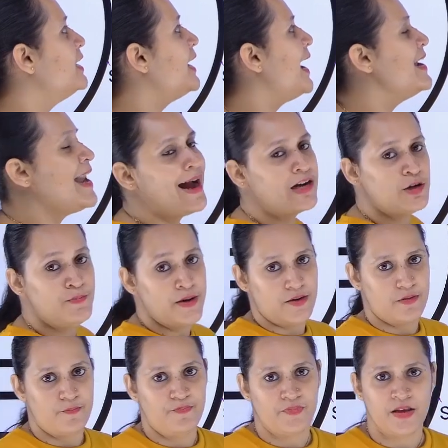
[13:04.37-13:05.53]
enactment,
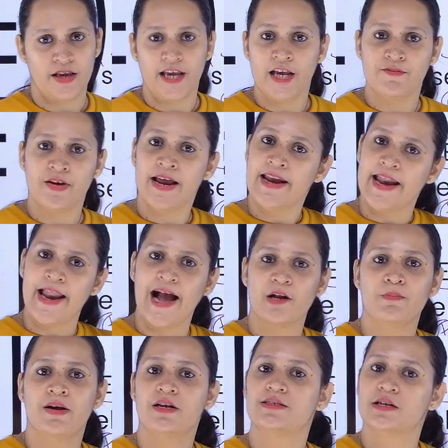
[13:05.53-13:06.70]
even an
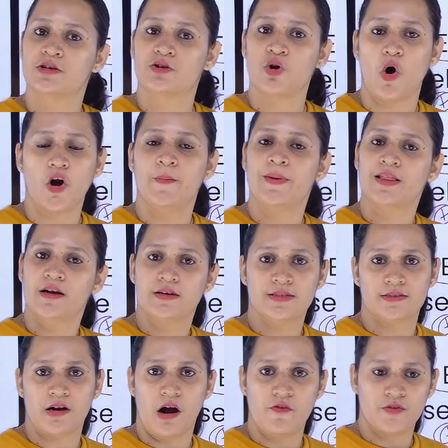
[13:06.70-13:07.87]
enactment is a document that is
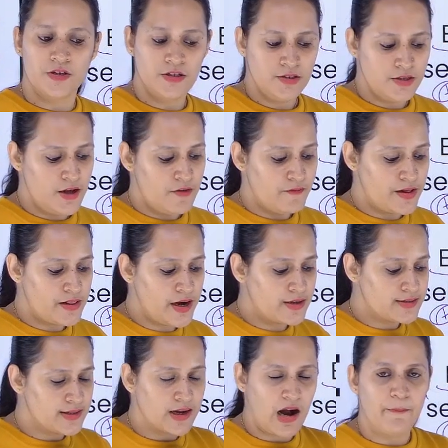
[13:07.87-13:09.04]
drafted, whether it is
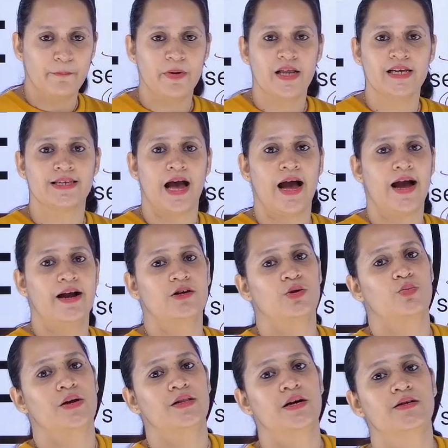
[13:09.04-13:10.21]
the Companies Act,
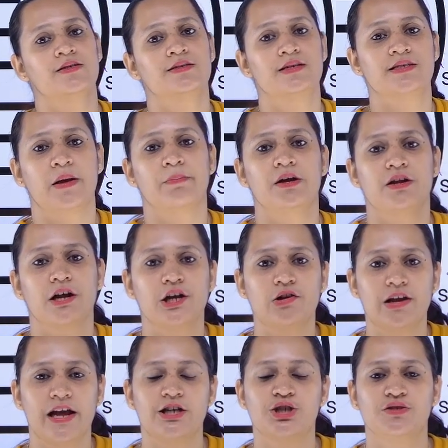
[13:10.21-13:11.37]
whether it is the SEBI
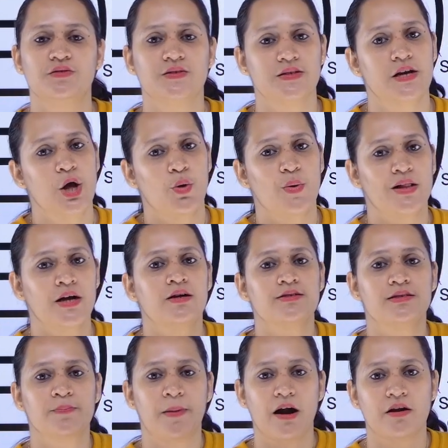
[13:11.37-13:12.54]
regulations, whether it is
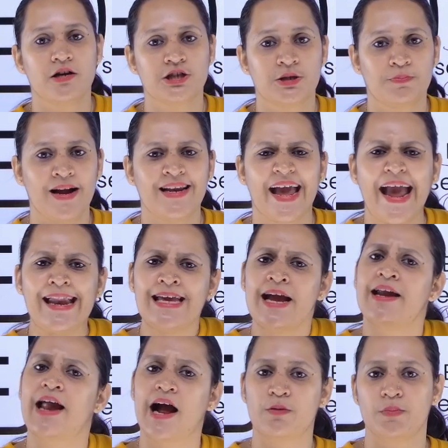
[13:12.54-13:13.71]
the Partnership Act, any
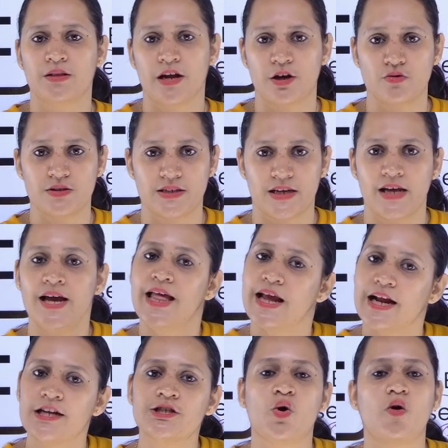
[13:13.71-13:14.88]
enactment that you see,
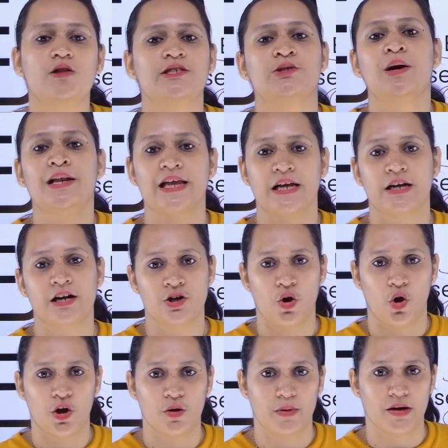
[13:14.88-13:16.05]
it is also a legal
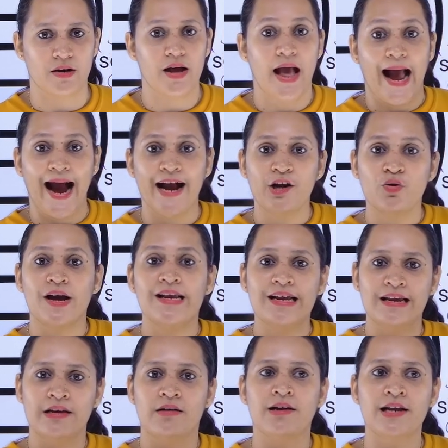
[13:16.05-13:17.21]
document. And you can
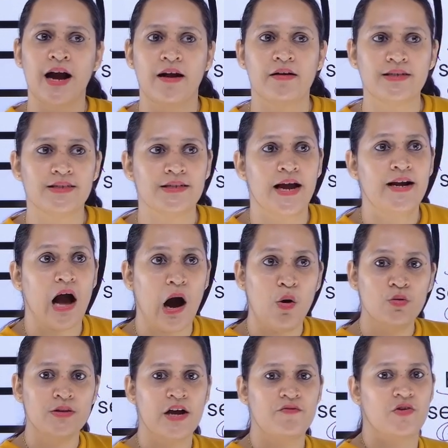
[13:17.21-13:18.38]
clearly understand how
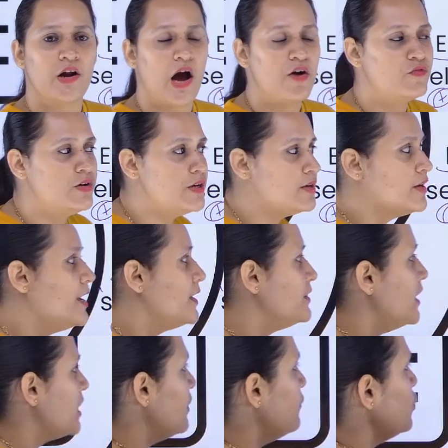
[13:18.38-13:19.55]
they have drafted. They
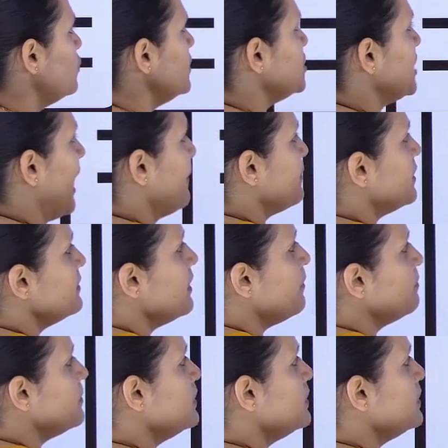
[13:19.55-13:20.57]
give you the chapter number.